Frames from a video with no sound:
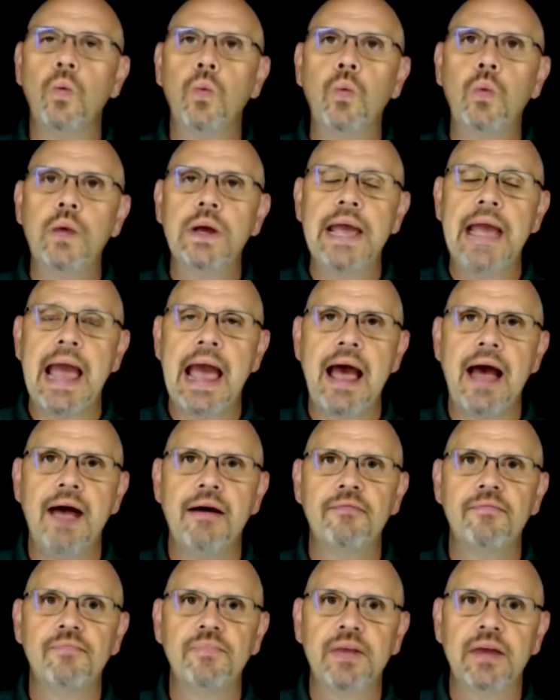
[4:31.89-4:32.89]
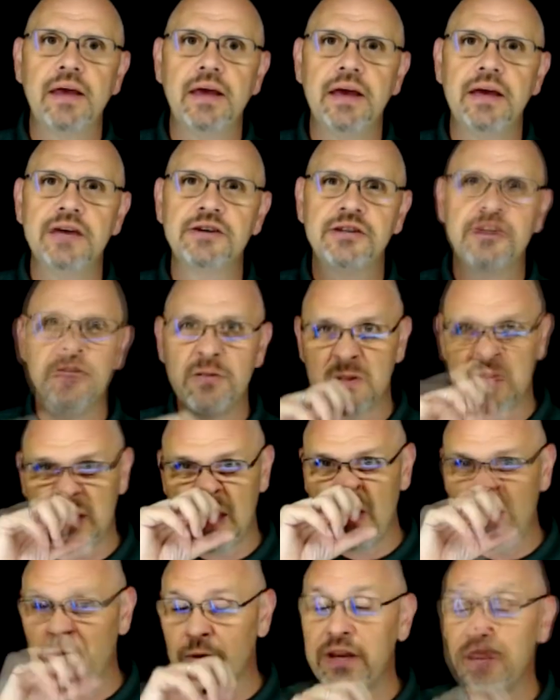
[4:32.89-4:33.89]
we have issues
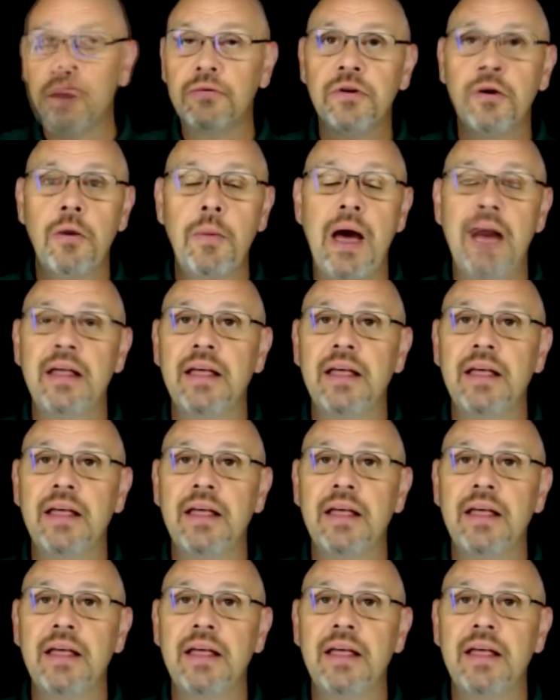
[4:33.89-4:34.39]
that we don't know about,